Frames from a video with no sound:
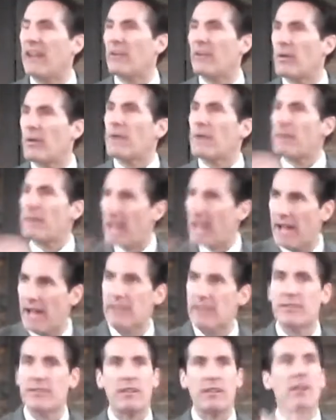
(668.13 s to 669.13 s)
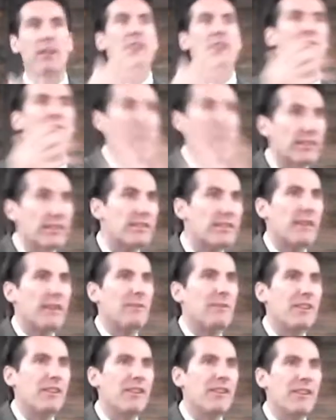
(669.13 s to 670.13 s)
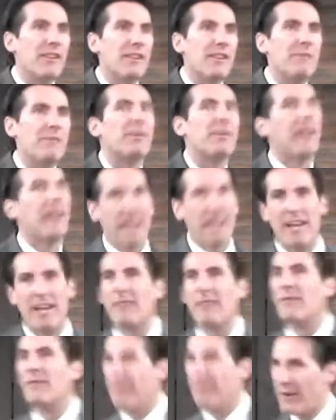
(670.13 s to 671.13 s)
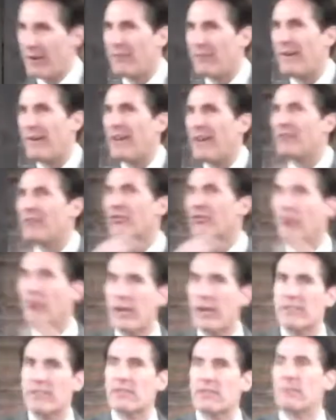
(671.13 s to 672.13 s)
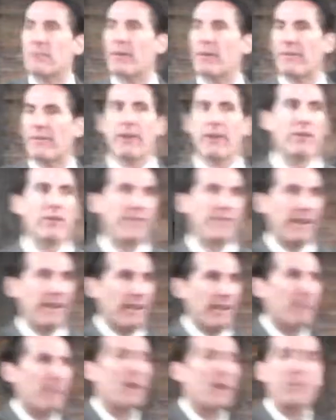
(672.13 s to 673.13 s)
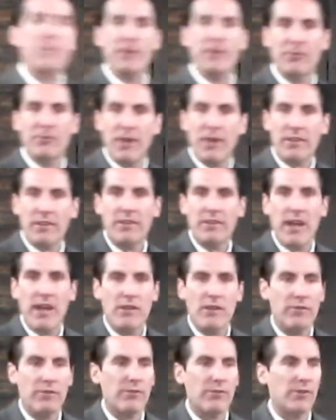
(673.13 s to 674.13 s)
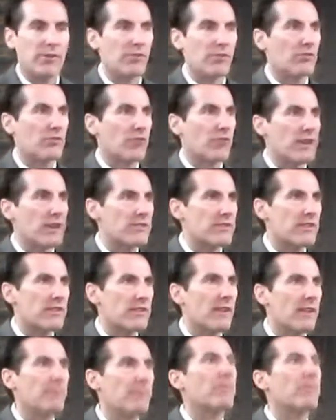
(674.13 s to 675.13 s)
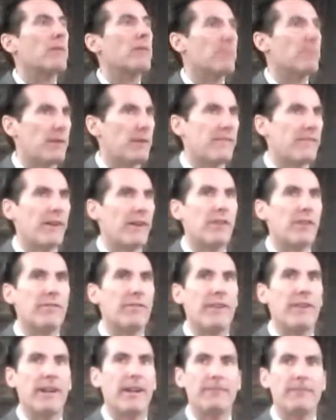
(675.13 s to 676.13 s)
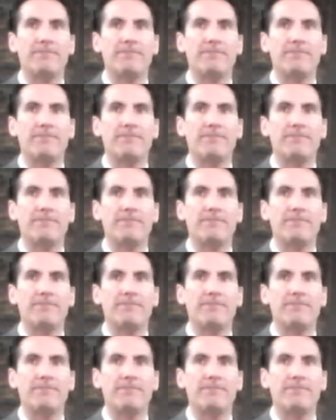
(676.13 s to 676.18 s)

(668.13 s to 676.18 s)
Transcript: want to be honest and trust them, but I got to verify. Trust, but verify. That might be a writer downer for you. Trust, but verify.